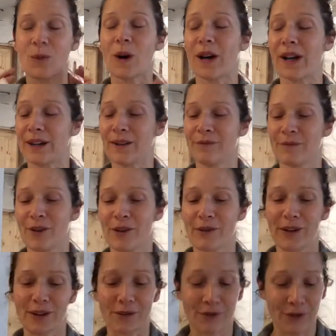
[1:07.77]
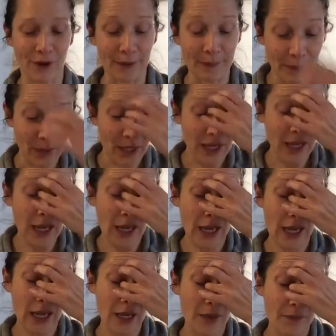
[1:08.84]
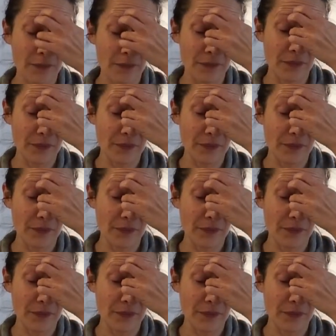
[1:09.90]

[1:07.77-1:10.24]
wire around the front. When